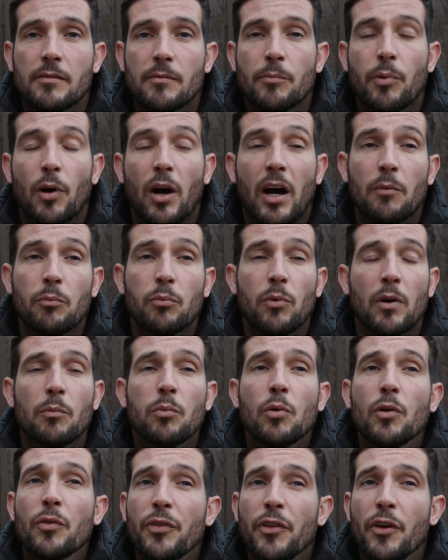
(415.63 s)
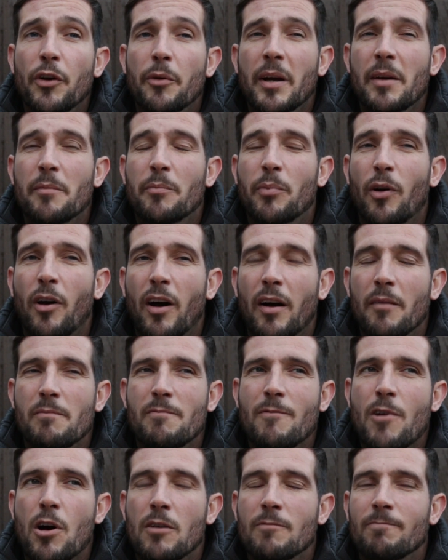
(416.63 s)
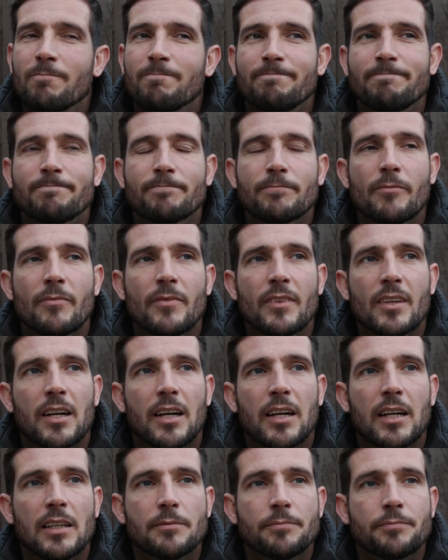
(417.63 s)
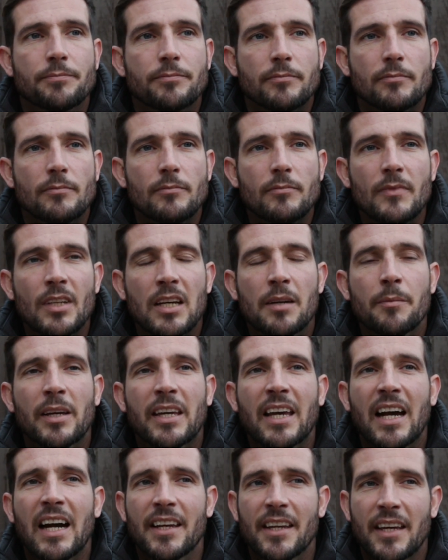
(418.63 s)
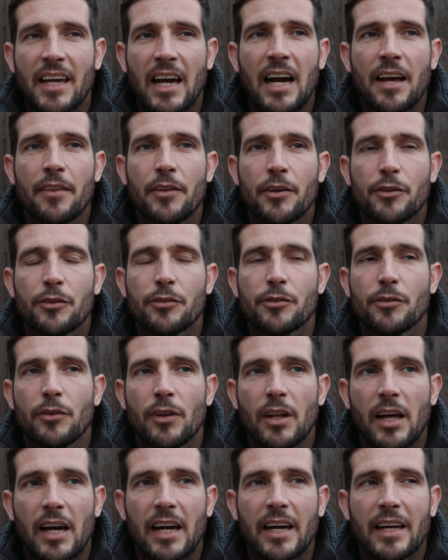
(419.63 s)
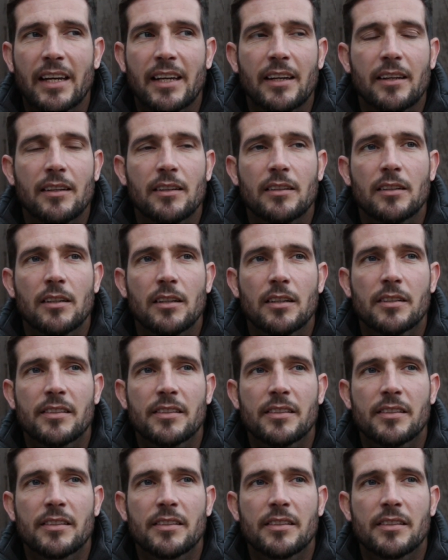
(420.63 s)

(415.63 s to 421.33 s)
But I would do it, but I'm the kind of guy that doesn't like a